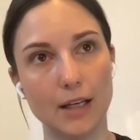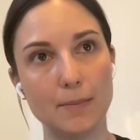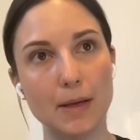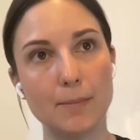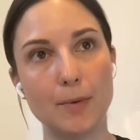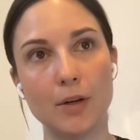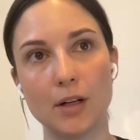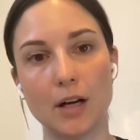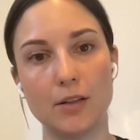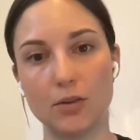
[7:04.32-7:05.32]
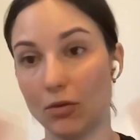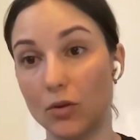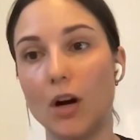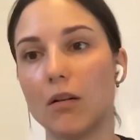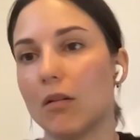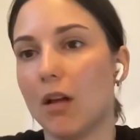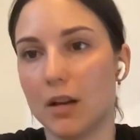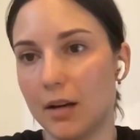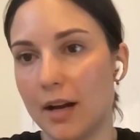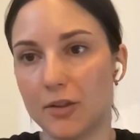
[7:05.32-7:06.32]
In my book, I talk a
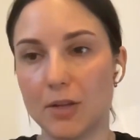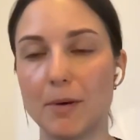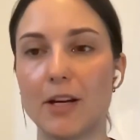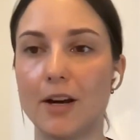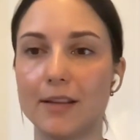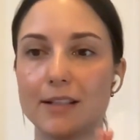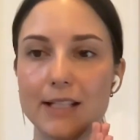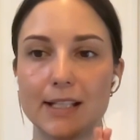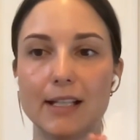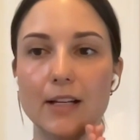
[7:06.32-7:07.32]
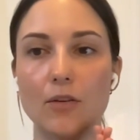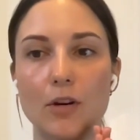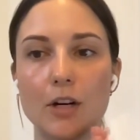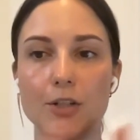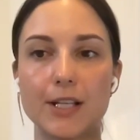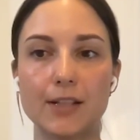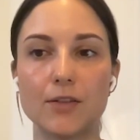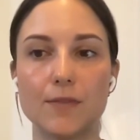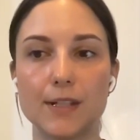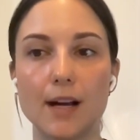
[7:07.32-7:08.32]
lot actually about authenticity or our
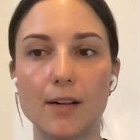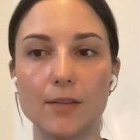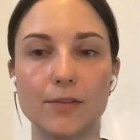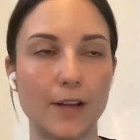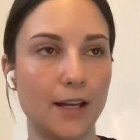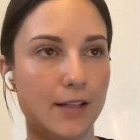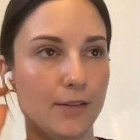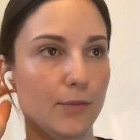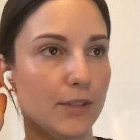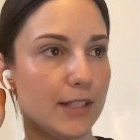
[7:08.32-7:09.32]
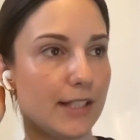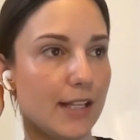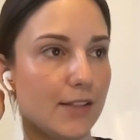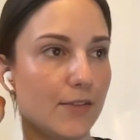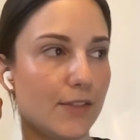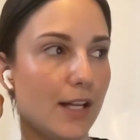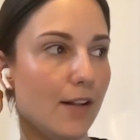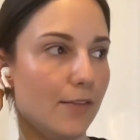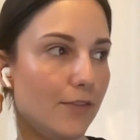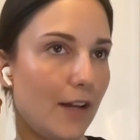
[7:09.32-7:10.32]
sense of self. And with the sense of
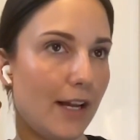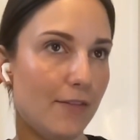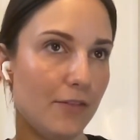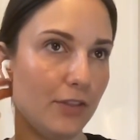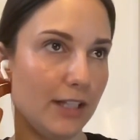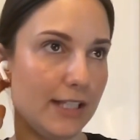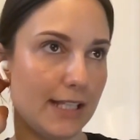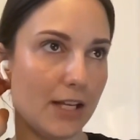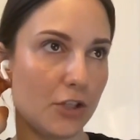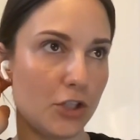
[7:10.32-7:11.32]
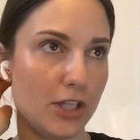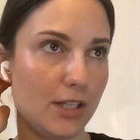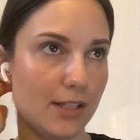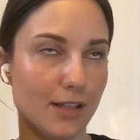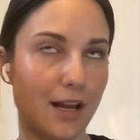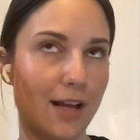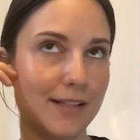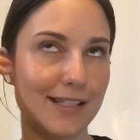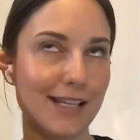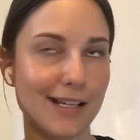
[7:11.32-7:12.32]
self, I have a really sexy,
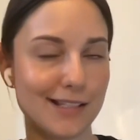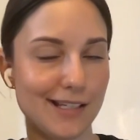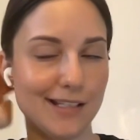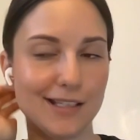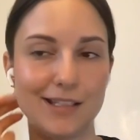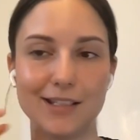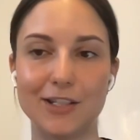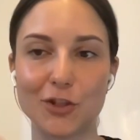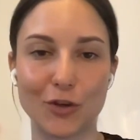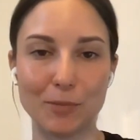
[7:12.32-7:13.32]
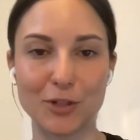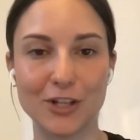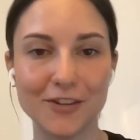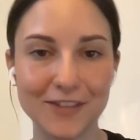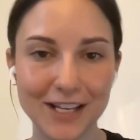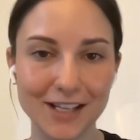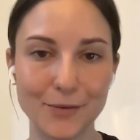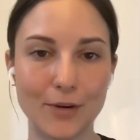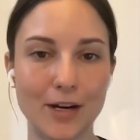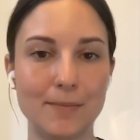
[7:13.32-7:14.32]
unsexy description of it,
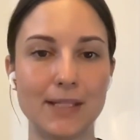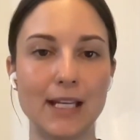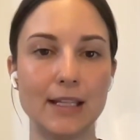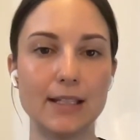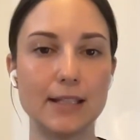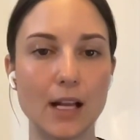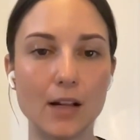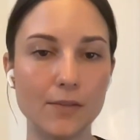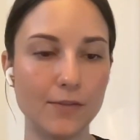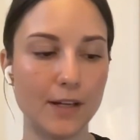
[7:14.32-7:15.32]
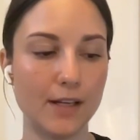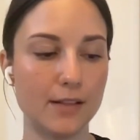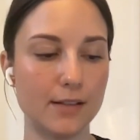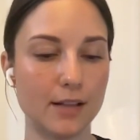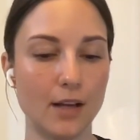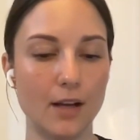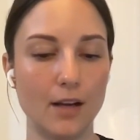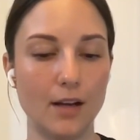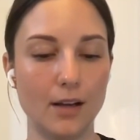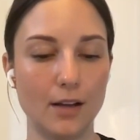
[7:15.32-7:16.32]
where I'm saying the self is
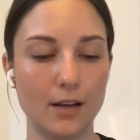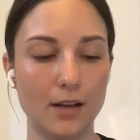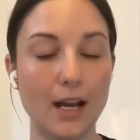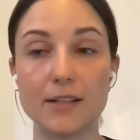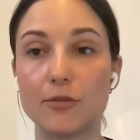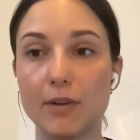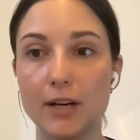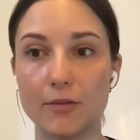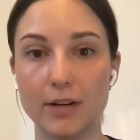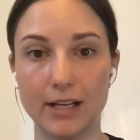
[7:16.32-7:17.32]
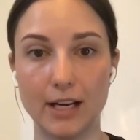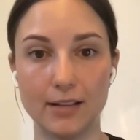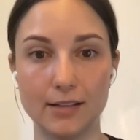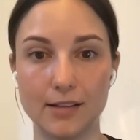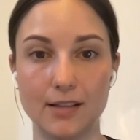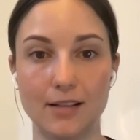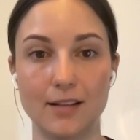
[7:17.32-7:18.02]
has three ingredients: